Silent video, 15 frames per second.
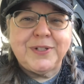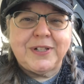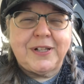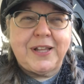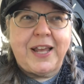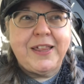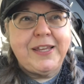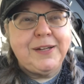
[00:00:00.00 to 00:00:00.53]

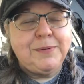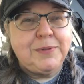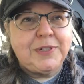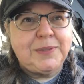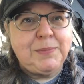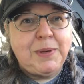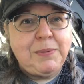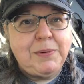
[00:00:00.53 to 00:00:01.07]
I think it
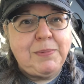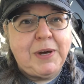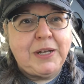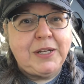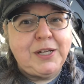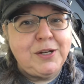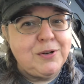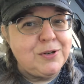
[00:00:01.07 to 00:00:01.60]
was maybe about a
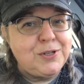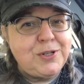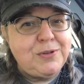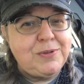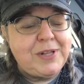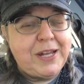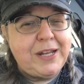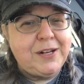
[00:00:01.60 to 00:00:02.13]
year or two
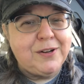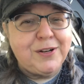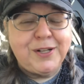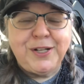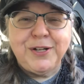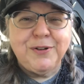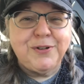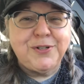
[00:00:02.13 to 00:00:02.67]

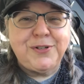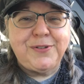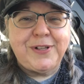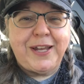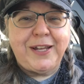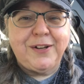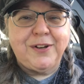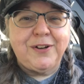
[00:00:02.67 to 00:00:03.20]

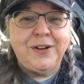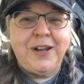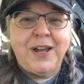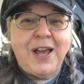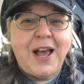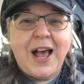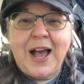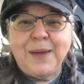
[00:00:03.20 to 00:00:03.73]
later,
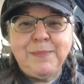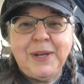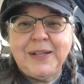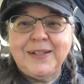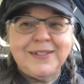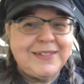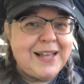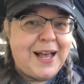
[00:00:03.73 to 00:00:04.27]
I'm at
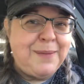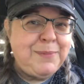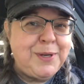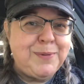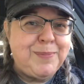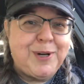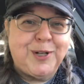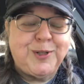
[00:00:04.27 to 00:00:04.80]
the zombie
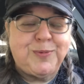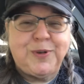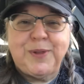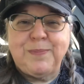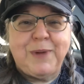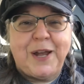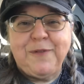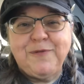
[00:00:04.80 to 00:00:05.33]
march with
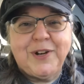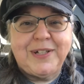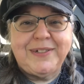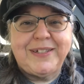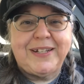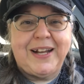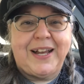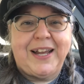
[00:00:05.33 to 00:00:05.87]
my friends
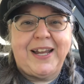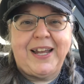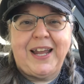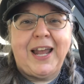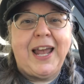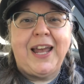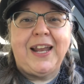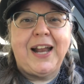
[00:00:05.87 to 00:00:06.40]
and
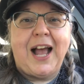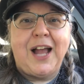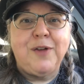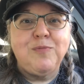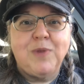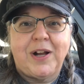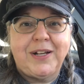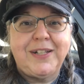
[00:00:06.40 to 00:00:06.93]
I
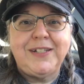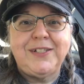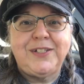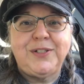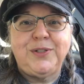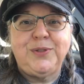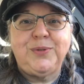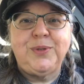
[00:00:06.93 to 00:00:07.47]
run
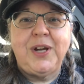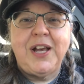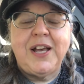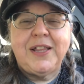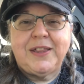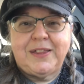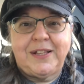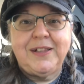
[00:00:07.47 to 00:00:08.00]
into
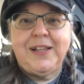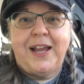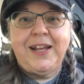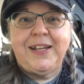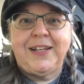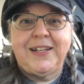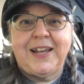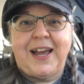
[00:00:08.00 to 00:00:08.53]
the
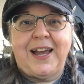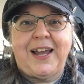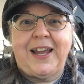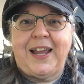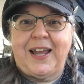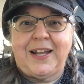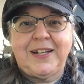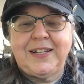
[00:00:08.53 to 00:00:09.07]
lighting guy
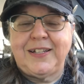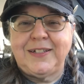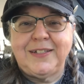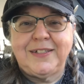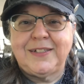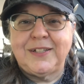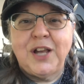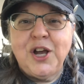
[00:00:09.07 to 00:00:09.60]
and
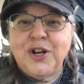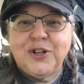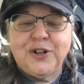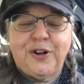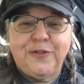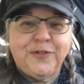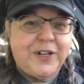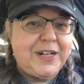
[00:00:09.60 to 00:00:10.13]
his
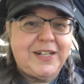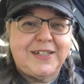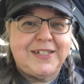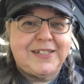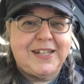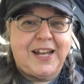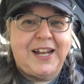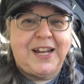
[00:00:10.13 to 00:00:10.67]
girlfriend at the
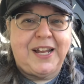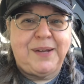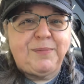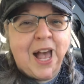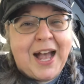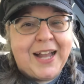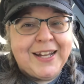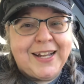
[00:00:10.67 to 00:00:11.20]
time.
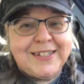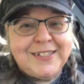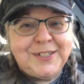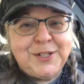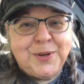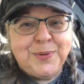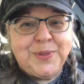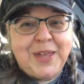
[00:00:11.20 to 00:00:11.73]
I got to
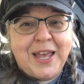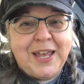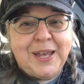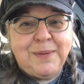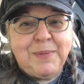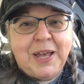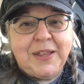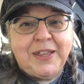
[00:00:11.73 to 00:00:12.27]
know
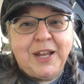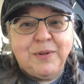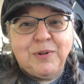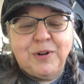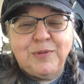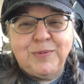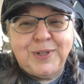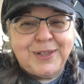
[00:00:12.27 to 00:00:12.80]
them, and they
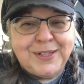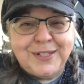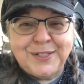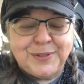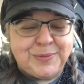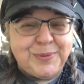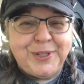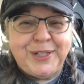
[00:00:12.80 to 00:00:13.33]
were with
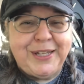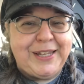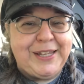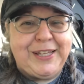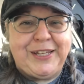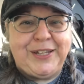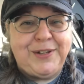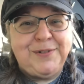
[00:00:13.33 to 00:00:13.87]
this really
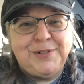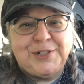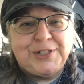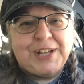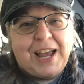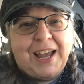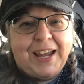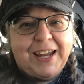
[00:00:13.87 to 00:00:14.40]
cute,
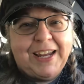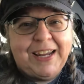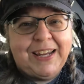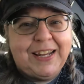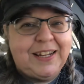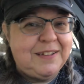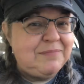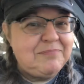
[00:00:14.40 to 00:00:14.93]

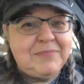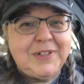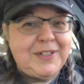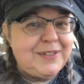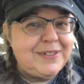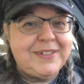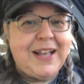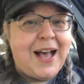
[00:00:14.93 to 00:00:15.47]
shy
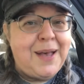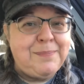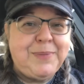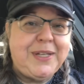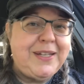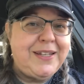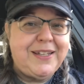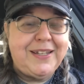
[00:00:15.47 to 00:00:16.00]
little
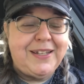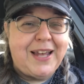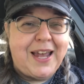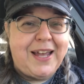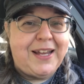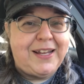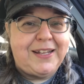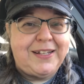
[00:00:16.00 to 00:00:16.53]
zombie,
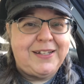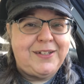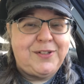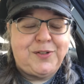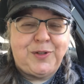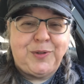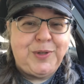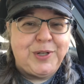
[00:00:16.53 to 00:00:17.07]
and
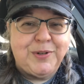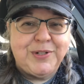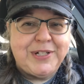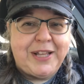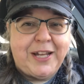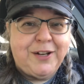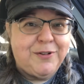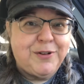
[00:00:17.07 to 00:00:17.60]
a year
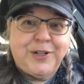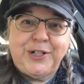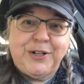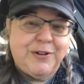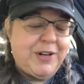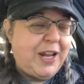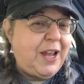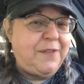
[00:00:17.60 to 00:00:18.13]

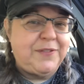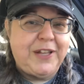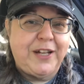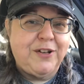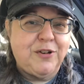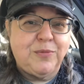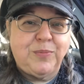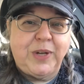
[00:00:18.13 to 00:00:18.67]
and a half
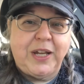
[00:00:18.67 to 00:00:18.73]
later, we